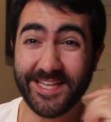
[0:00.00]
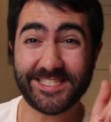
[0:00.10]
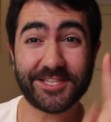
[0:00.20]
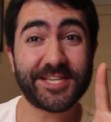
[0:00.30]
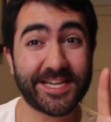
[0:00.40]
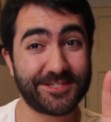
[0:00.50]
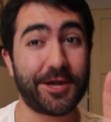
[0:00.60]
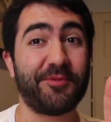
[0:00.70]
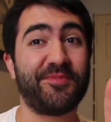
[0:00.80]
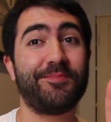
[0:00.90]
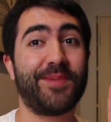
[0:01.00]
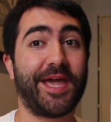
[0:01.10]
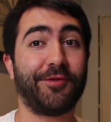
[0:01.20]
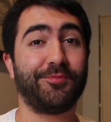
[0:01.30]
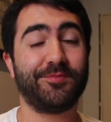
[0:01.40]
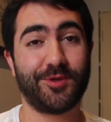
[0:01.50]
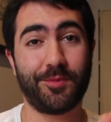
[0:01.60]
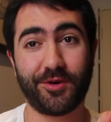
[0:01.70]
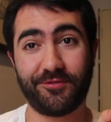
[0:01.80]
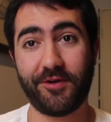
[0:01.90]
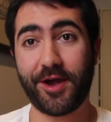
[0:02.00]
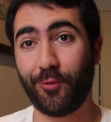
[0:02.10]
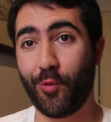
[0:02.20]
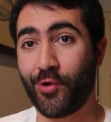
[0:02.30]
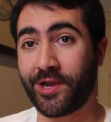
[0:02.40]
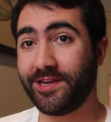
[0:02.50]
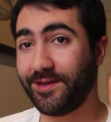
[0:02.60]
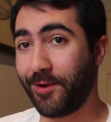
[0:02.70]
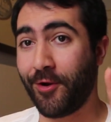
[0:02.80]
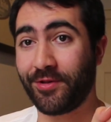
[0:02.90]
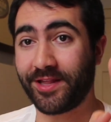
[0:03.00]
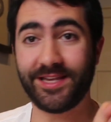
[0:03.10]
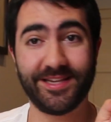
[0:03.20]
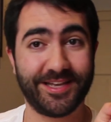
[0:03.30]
This is the second time I've been banned. So I'm on a final warning, apparently.